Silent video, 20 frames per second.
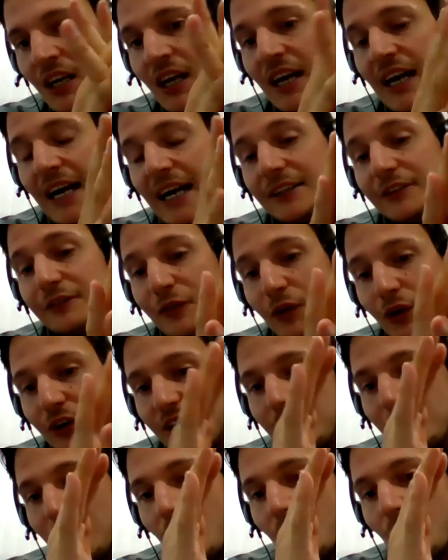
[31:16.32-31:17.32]
And
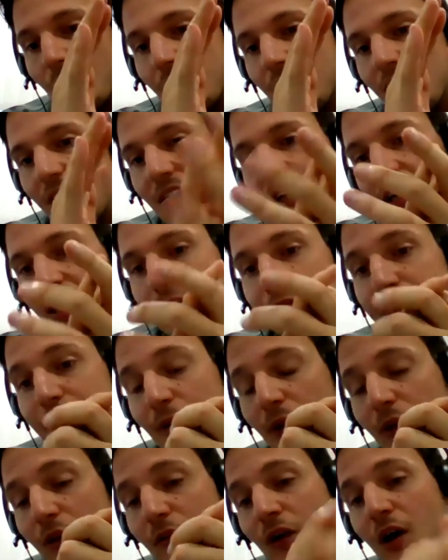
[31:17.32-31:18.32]
furthermore,
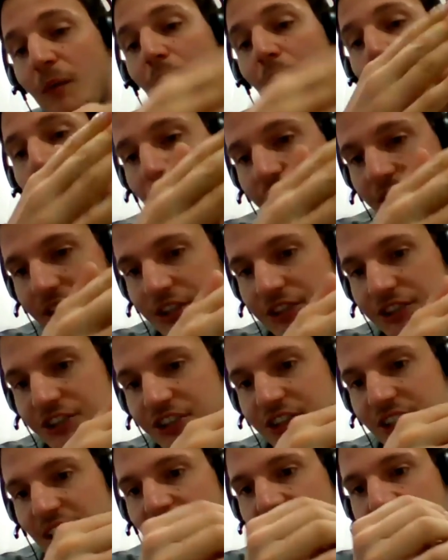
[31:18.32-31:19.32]
follow-up
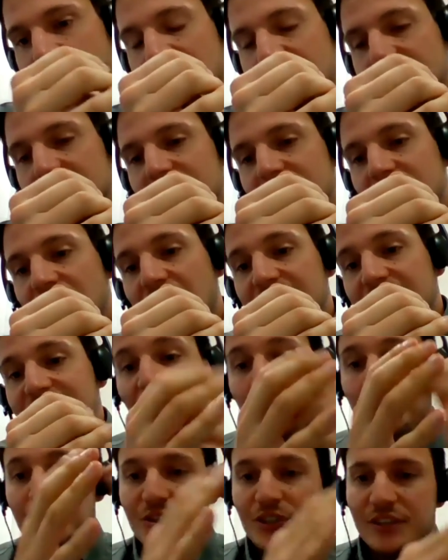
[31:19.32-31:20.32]
orders and
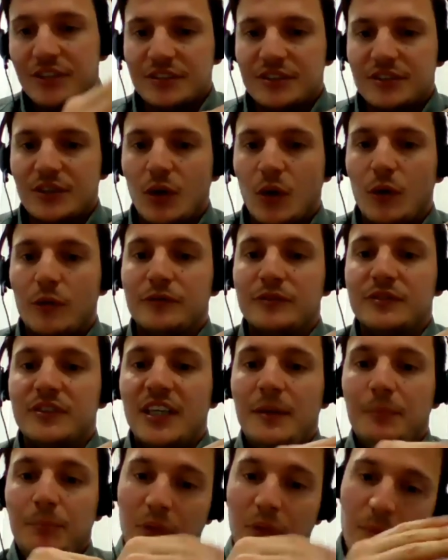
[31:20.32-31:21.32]
adaptations of the
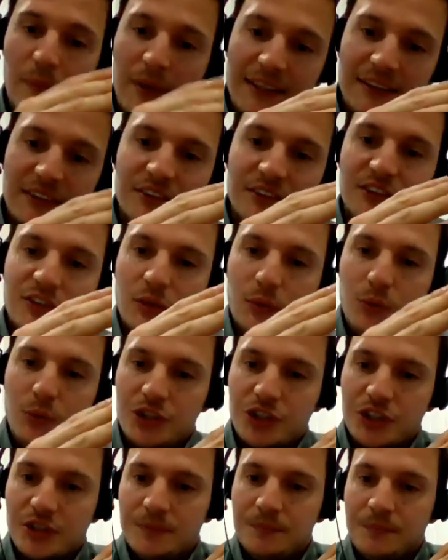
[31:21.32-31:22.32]
implemented
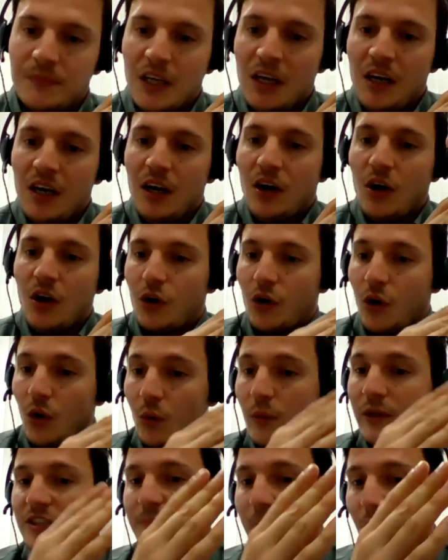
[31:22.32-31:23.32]
solution are
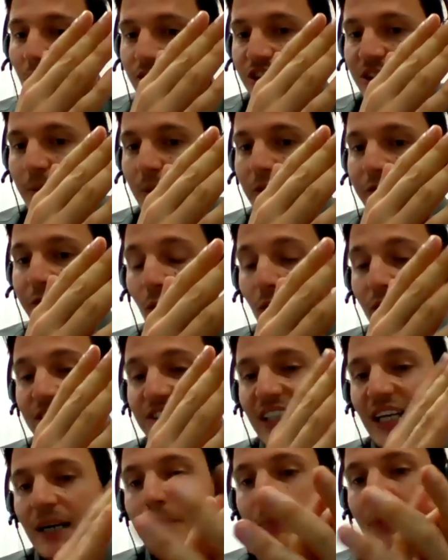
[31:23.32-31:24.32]
always possible. For
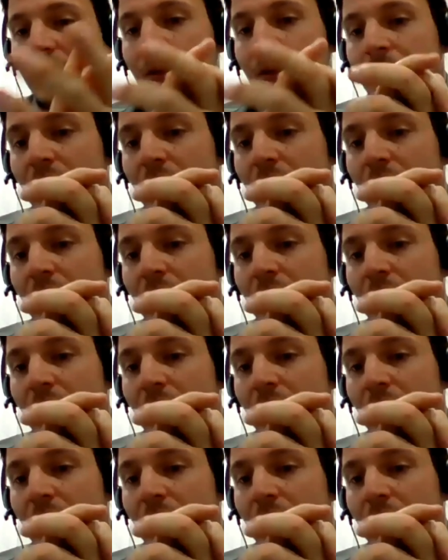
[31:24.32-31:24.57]
example,